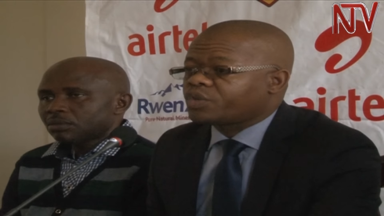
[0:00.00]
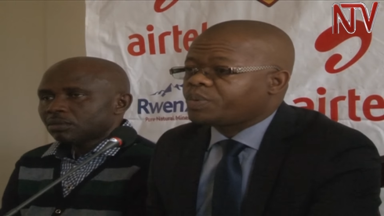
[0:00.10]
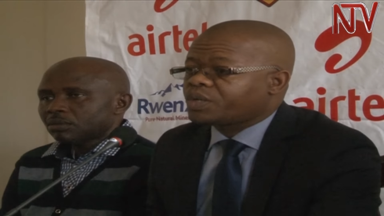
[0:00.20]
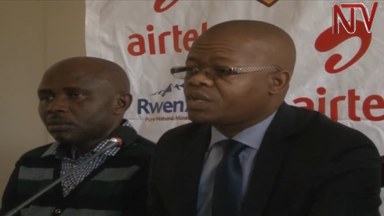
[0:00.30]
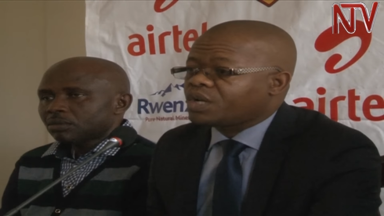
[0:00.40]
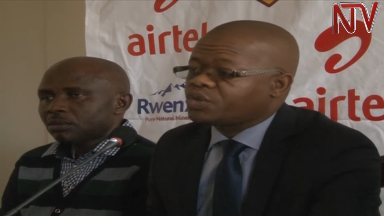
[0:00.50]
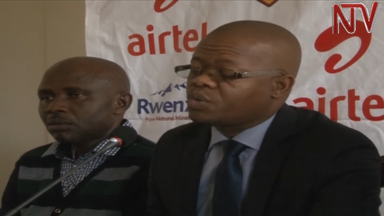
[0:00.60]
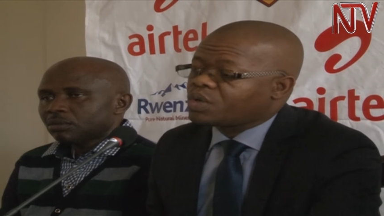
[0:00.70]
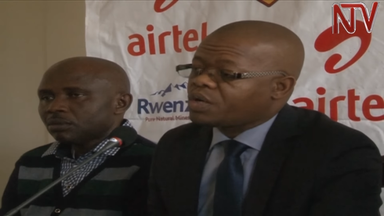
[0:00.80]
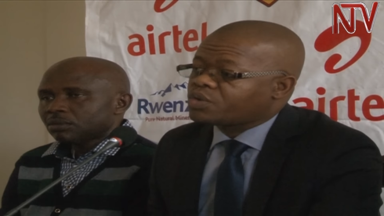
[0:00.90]
Speaker 1: expect
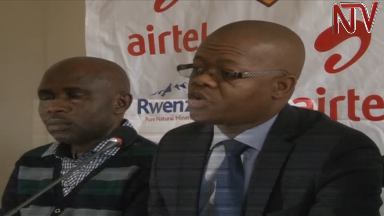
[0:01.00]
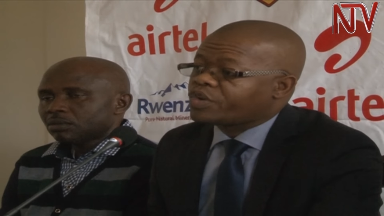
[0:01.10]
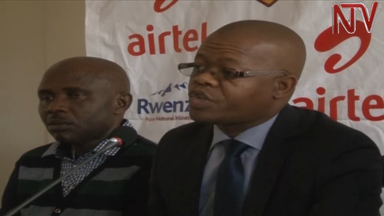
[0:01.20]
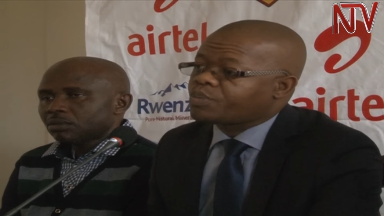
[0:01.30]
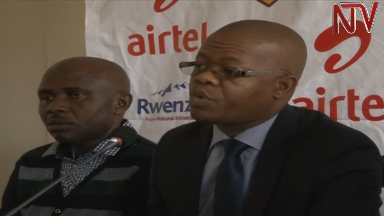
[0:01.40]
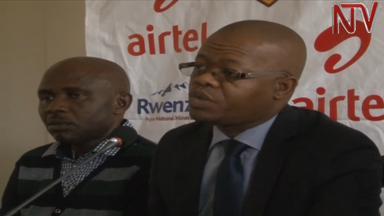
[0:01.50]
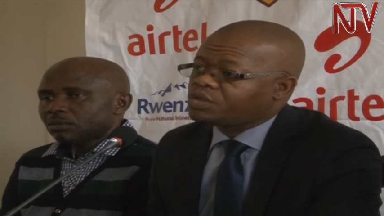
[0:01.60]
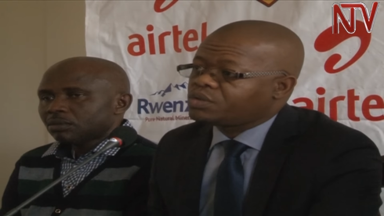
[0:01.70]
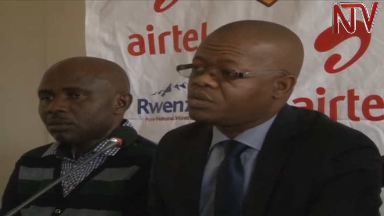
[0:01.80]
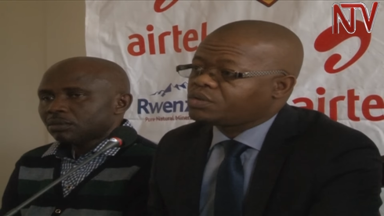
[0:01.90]
National Council to respond.
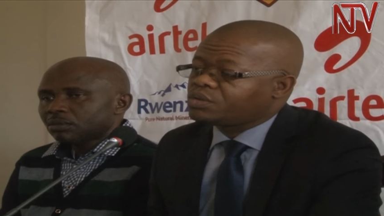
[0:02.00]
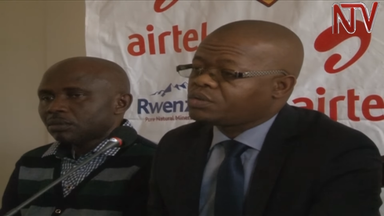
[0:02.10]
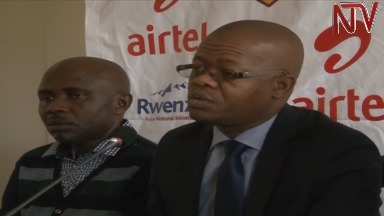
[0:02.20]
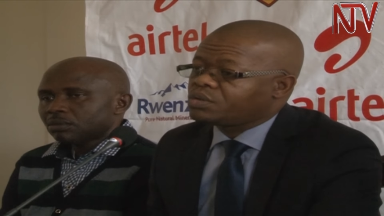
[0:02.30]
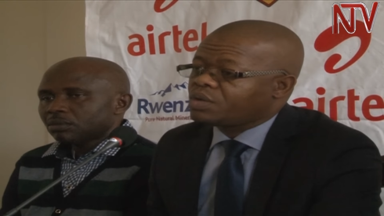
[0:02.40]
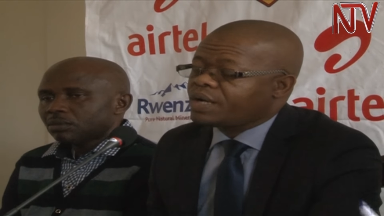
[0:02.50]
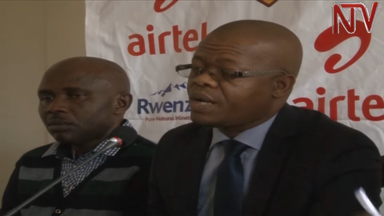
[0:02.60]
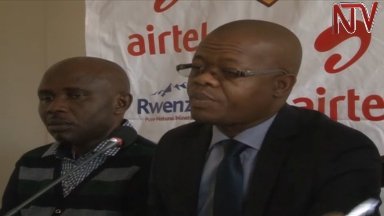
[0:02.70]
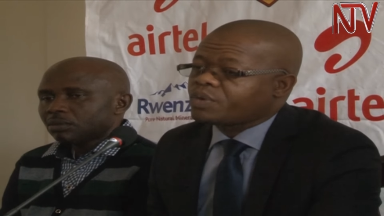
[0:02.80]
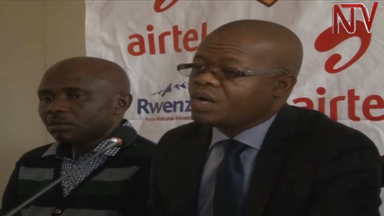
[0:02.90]
And
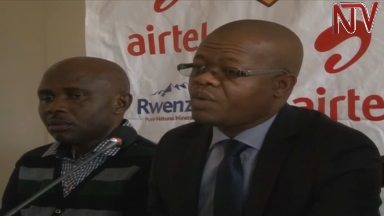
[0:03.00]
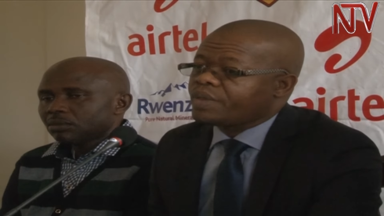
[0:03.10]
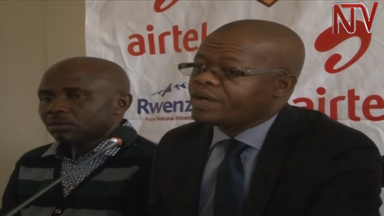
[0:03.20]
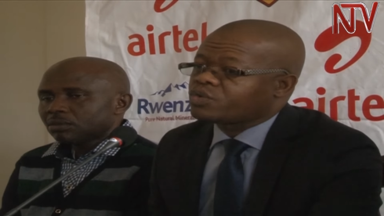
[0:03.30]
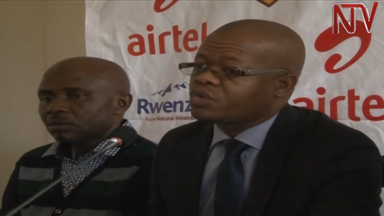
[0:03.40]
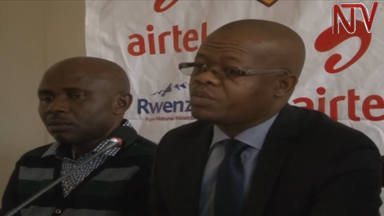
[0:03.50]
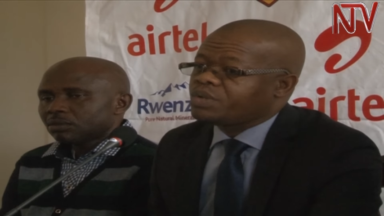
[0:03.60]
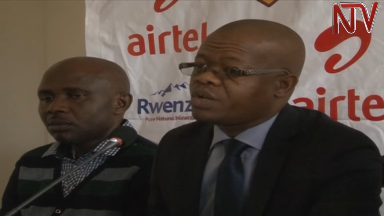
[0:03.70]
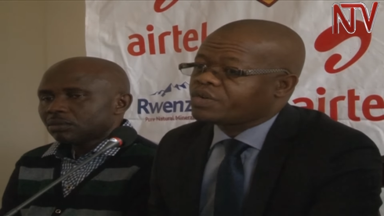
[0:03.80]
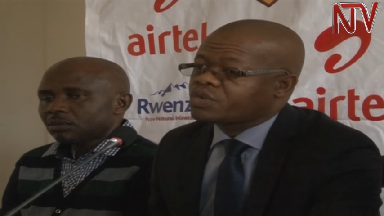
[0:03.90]
up to now, there has not
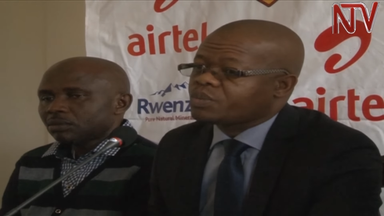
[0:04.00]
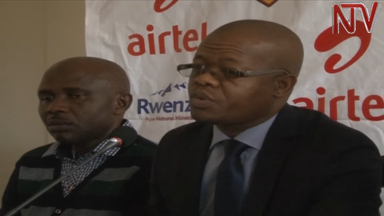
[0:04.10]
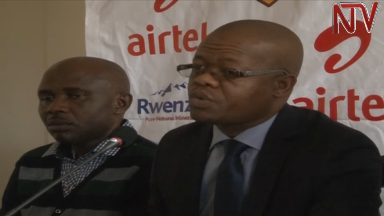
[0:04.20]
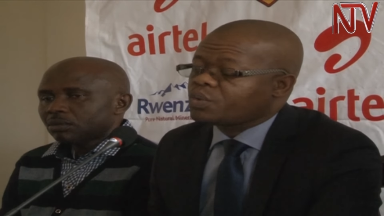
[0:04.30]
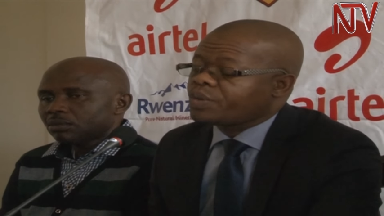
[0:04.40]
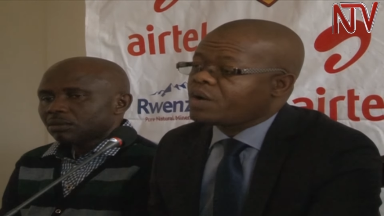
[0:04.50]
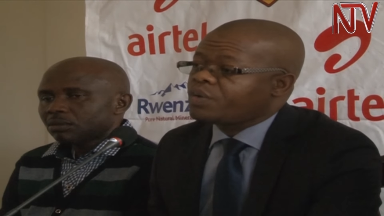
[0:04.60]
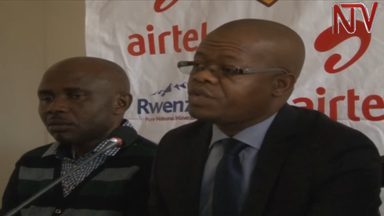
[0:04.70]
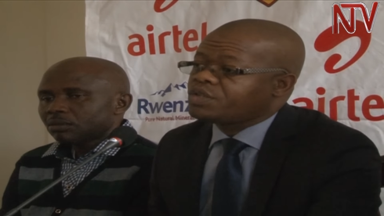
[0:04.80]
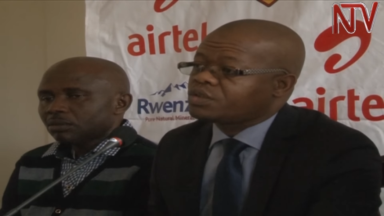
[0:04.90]
been a response. So we are
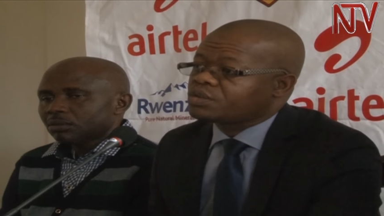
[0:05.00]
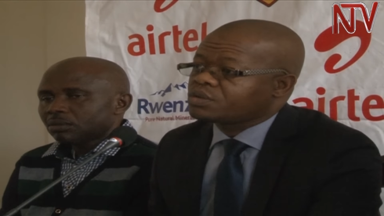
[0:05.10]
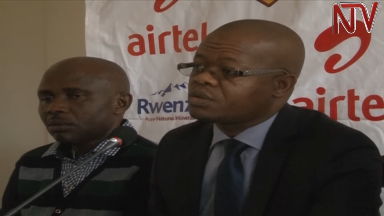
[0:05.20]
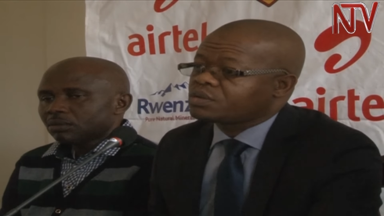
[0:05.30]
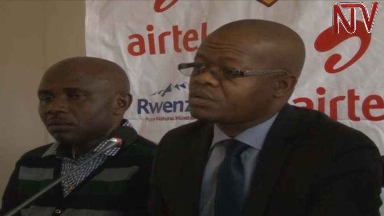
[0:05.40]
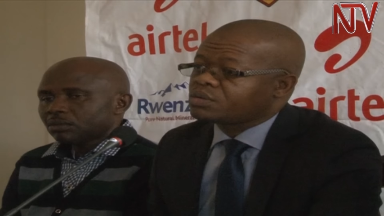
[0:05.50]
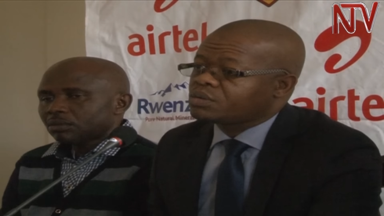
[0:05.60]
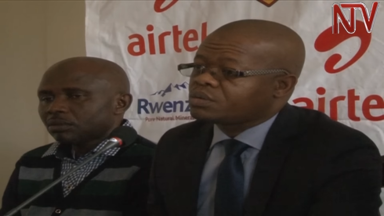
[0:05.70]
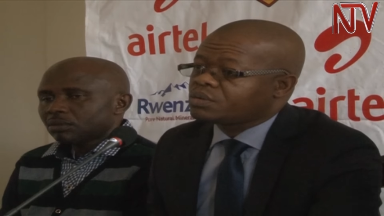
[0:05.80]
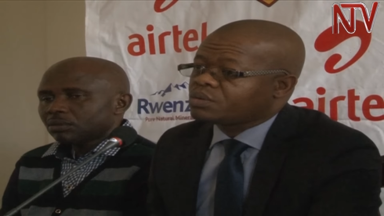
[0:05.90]
waiting.
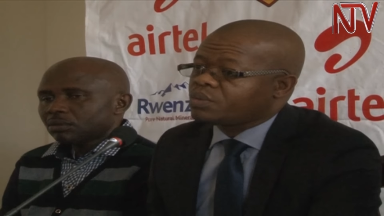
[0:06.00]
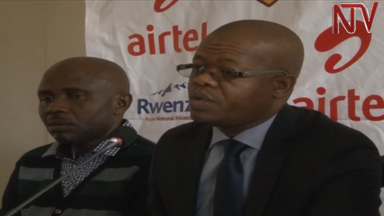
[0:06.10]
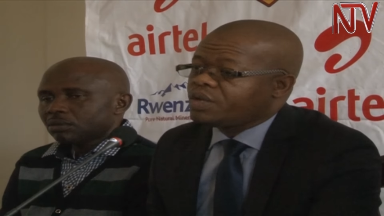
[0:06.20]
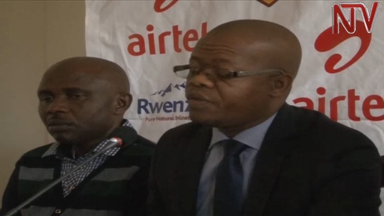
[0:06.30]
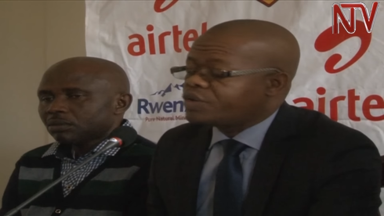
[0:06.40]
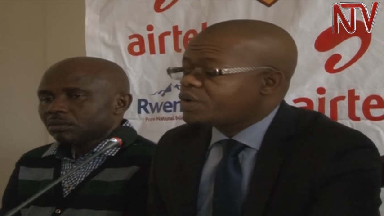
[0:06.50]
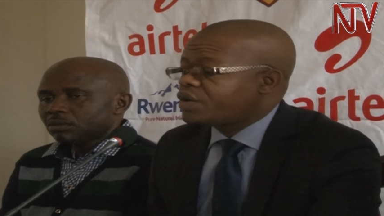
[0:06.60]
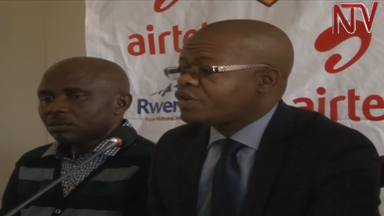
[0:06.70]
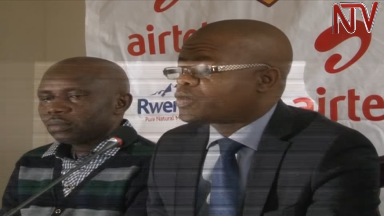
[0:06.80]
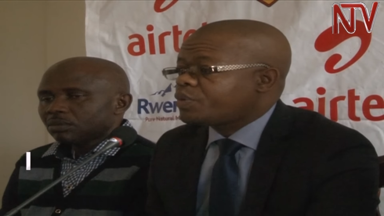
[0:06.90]
When they
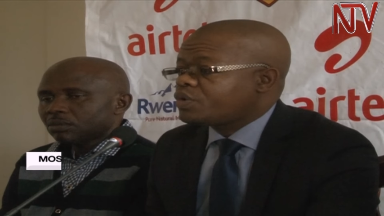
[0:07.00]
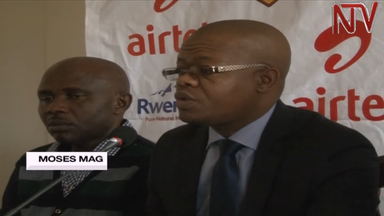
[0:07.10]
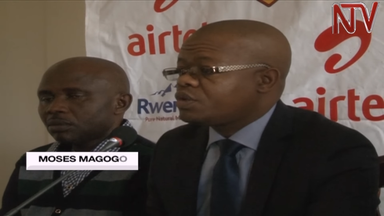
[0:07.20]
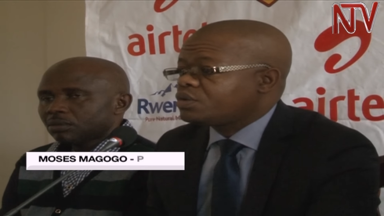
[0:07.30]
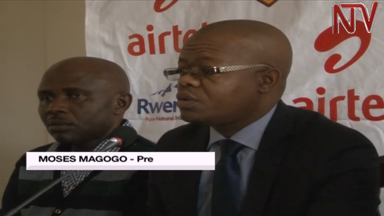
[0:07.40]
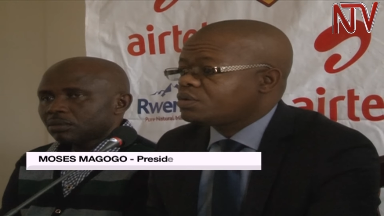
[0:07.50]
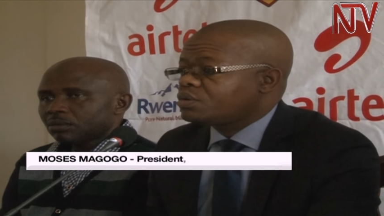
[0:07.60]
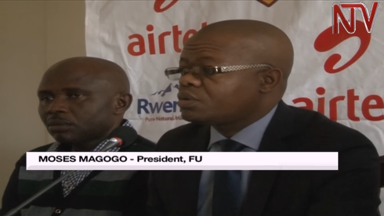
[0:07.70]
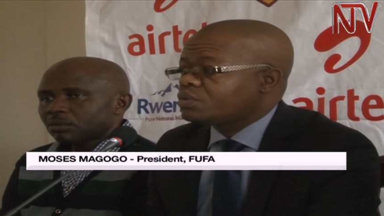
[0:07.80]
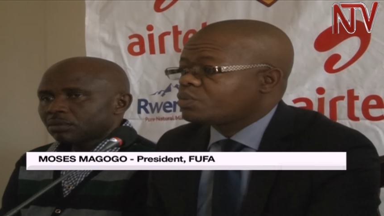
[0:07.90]
eventually respond,
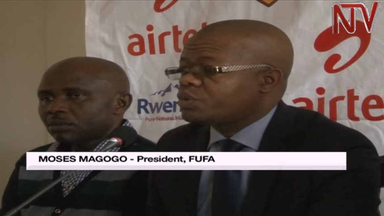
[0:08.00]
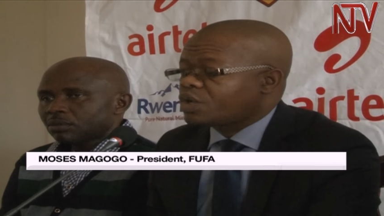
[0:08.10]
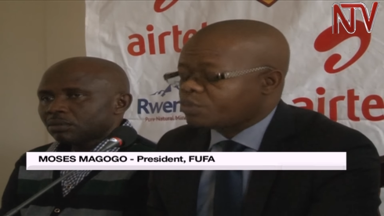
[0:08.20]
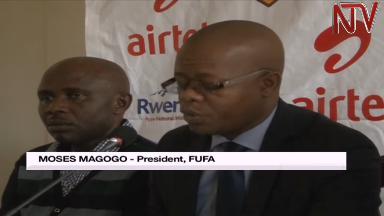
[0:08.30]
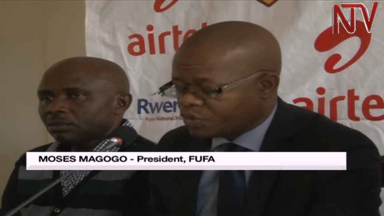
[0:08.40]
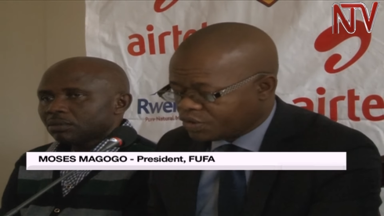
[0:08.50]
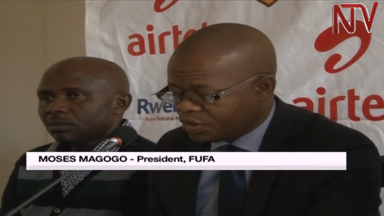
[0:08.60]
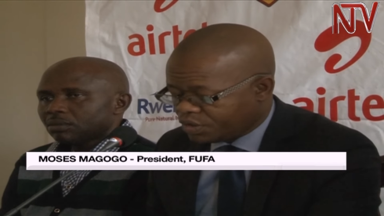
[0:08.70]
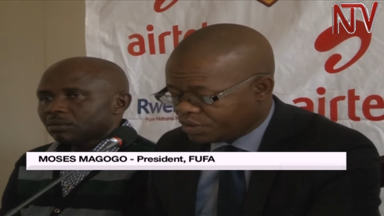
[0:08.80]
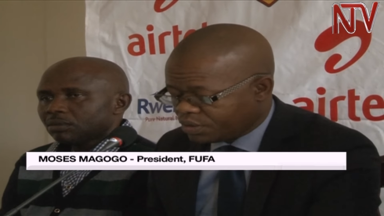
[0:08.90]
we shall proceed.